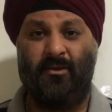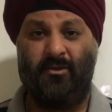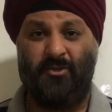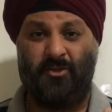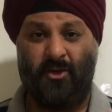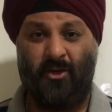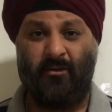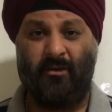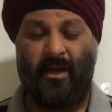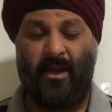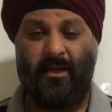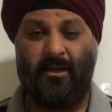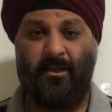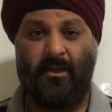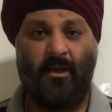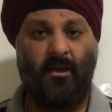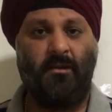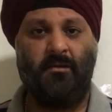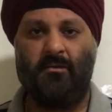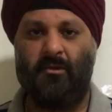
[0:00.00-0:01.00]
Your
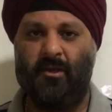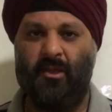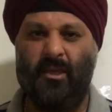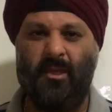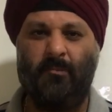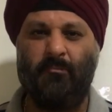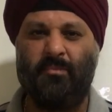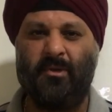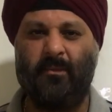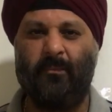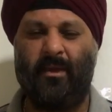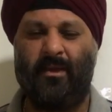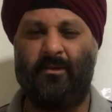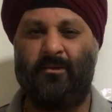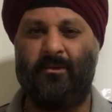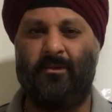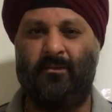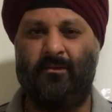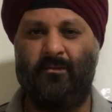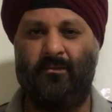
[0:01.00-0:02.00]
idea,
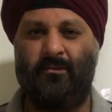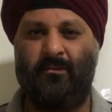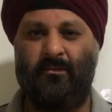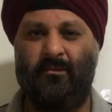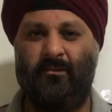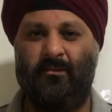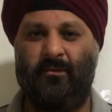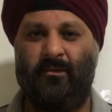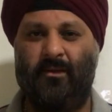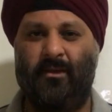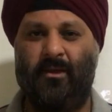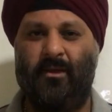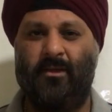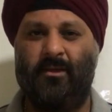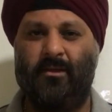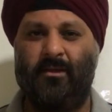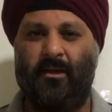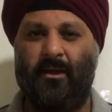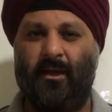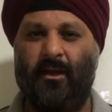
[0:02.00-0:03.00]
implement it.
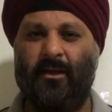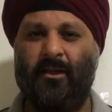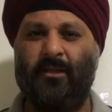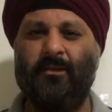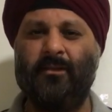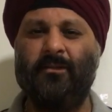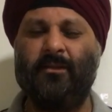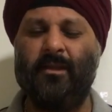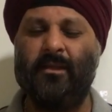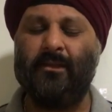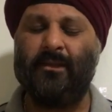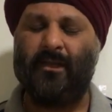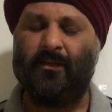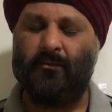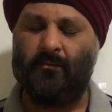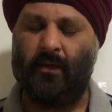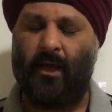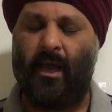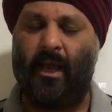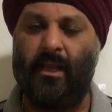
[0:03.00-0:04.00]
Another thing that
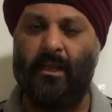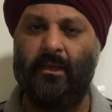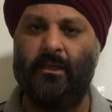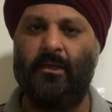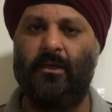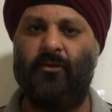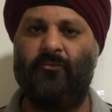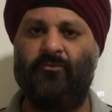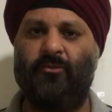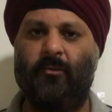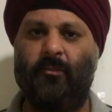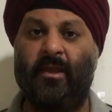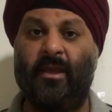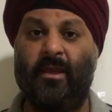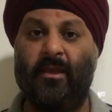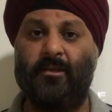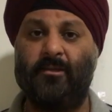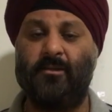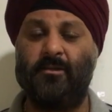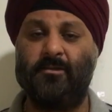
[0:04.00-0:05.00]
I learned from
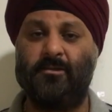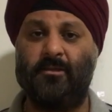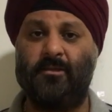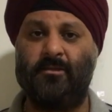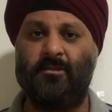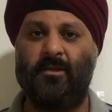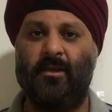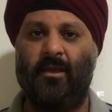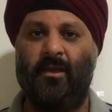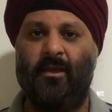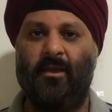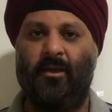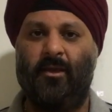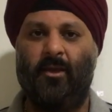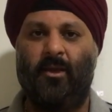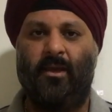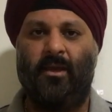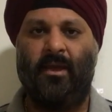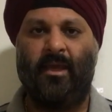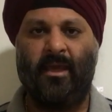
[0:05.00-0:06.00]
haters is
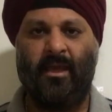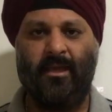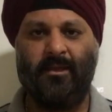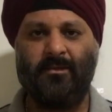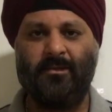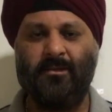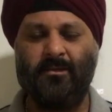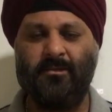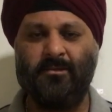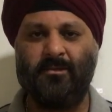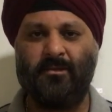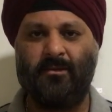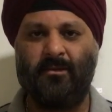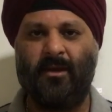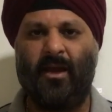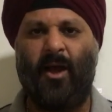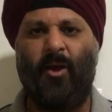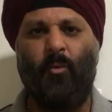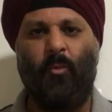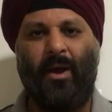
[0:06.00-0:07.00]
haters
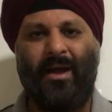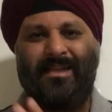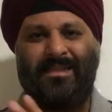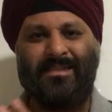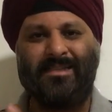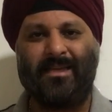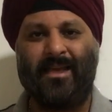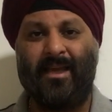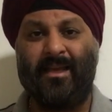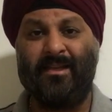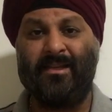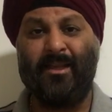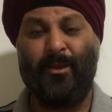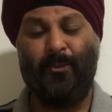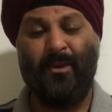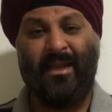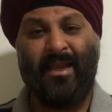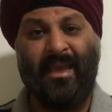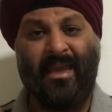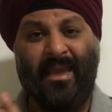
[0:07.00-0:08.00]
are one side, they
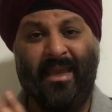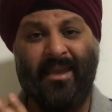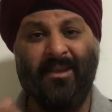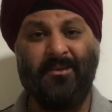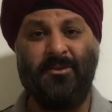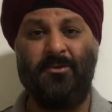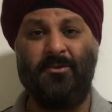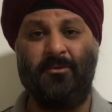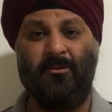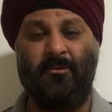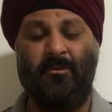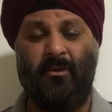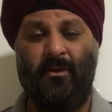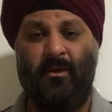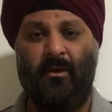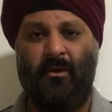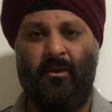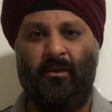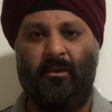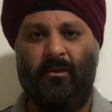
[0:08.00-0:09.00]
will hate you.
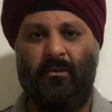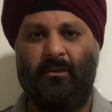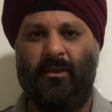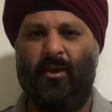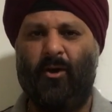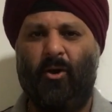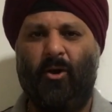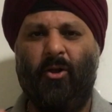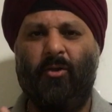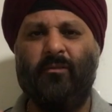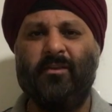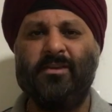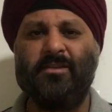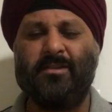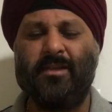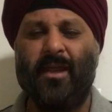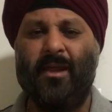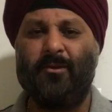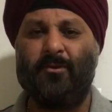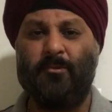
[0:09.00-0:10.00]
They're always
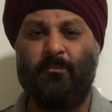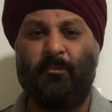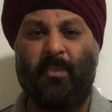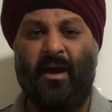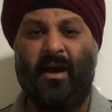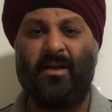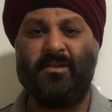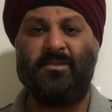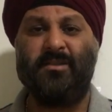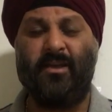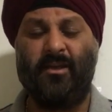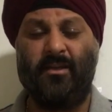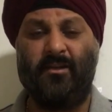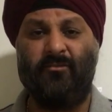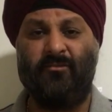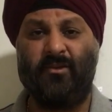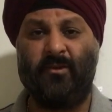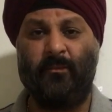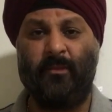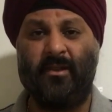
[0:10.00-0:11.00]
there to pass
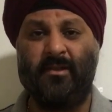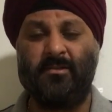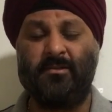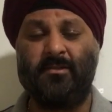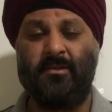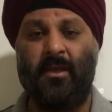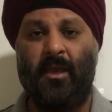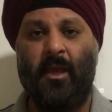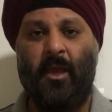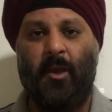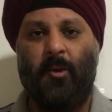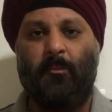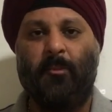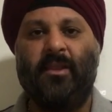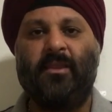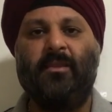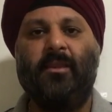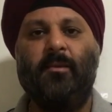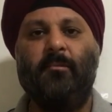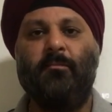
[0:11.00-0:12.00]
negative comments,
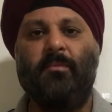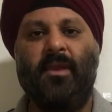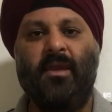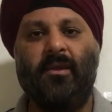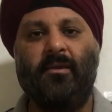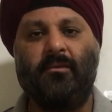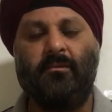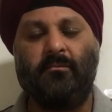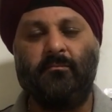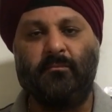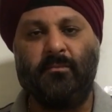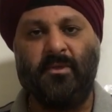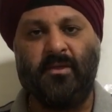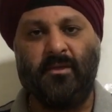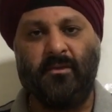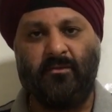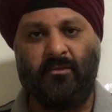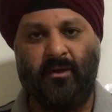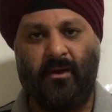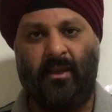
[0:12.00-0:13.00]
but they make
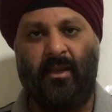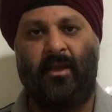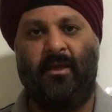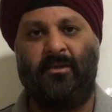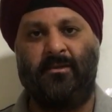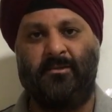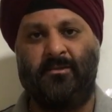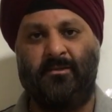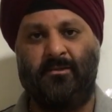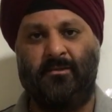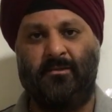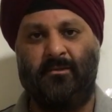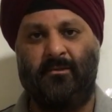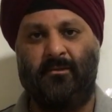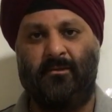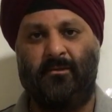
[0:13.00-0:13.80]
me realize